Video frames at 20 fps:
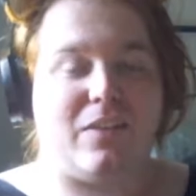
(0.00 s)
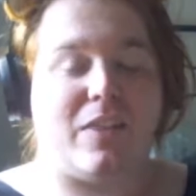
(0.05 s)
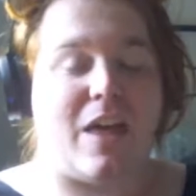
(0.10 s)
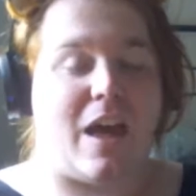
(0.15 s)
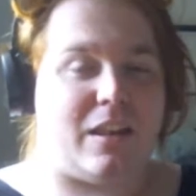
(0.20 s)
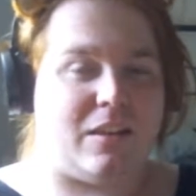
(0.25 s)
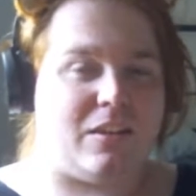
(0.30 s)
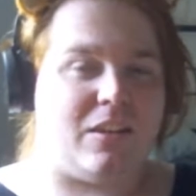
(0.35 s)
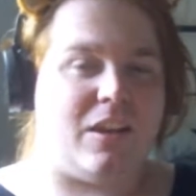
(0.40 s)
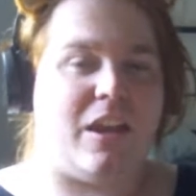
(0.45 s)

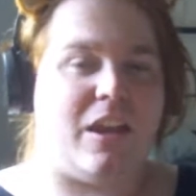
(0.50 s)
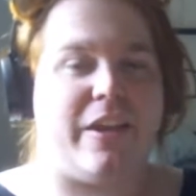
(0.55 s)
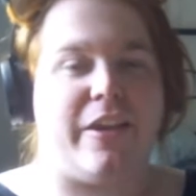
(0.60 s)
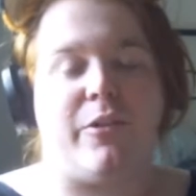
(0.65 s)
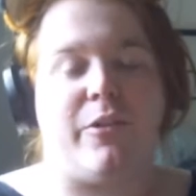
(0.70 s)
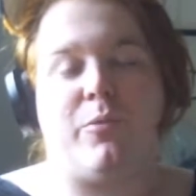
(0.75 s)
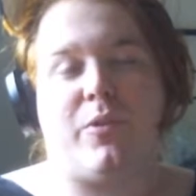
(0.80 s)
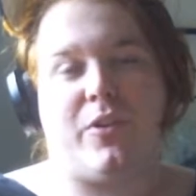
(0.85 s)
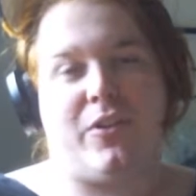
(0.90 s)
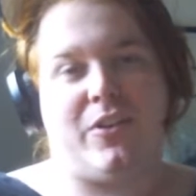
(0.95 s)
key
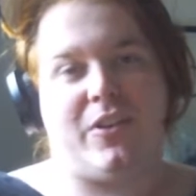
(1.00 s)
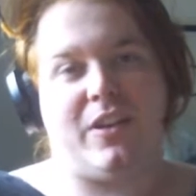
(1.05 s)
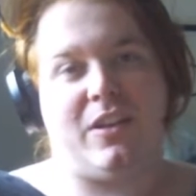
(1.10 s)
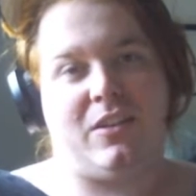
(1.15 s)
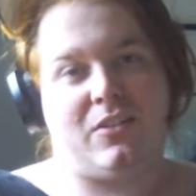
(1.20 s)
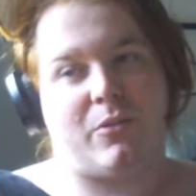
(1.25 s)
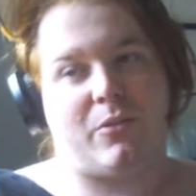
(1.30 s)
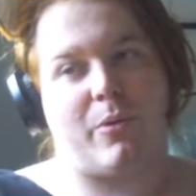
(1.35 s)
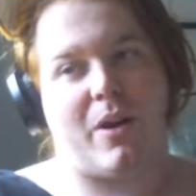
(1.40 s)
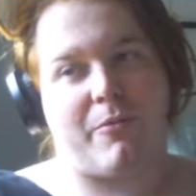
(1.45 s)
is a
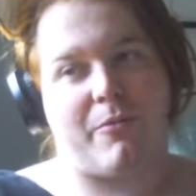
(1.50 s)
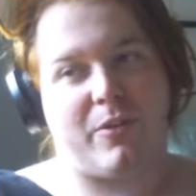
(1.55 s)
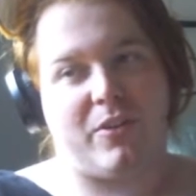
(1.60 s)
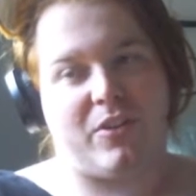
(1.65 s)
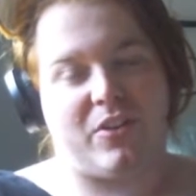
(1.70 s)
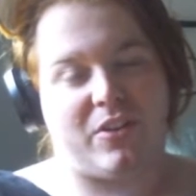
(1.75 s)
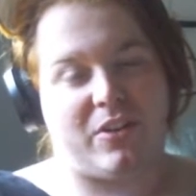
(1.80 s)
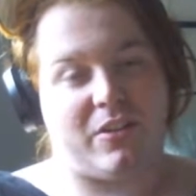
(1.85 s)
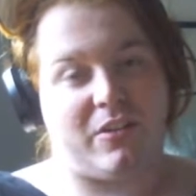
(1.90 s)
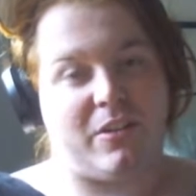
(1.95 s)
reference
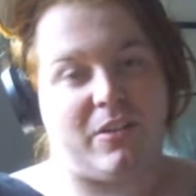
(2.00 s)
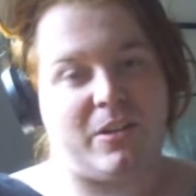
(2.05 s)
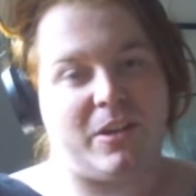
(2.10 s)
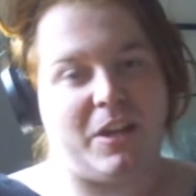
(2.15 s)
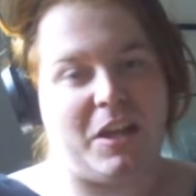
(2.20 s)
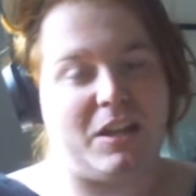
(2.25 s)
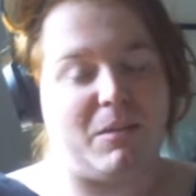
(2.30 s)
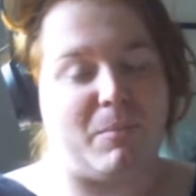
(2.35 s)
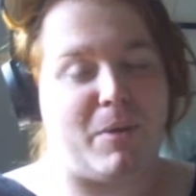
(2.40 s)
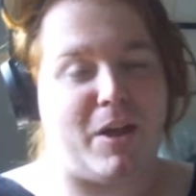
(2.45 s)
to Kingdom
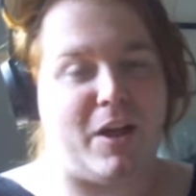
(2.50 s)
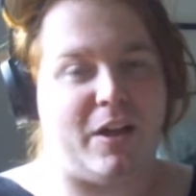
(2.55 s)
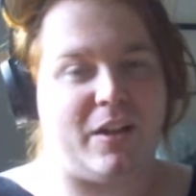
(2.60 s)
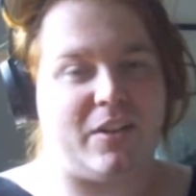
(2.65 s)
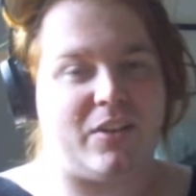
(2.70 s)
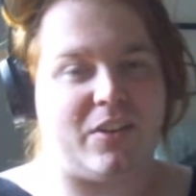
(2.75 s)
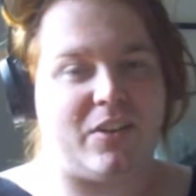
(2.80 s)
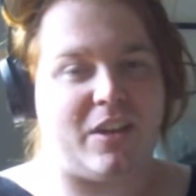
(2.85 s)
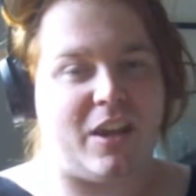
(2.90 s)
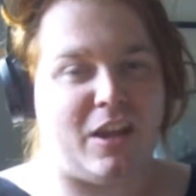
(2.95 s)
Hearts again,